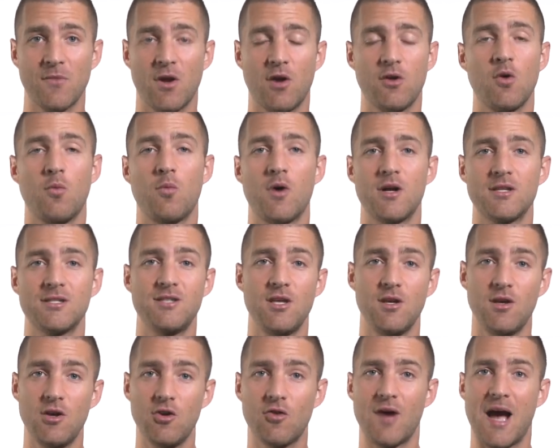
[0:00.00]
are the ones
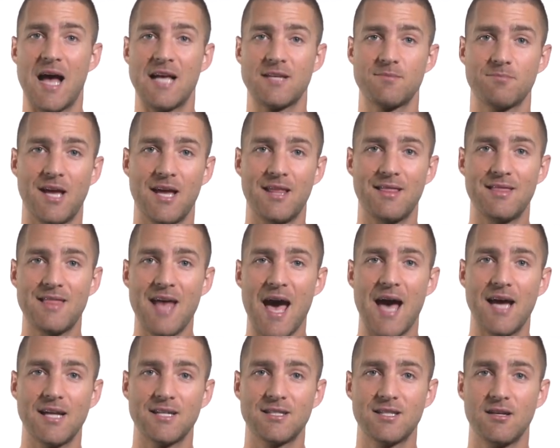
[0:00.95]
you can grasp like
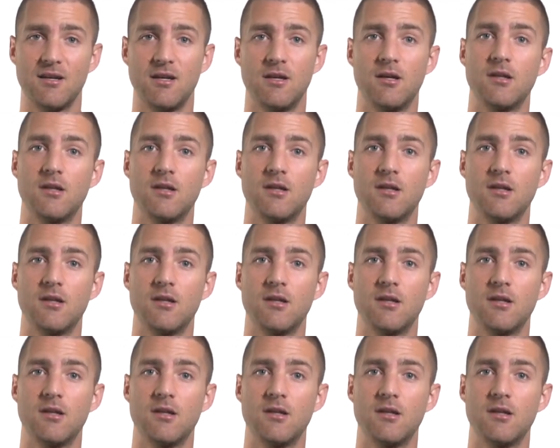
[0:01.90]
that.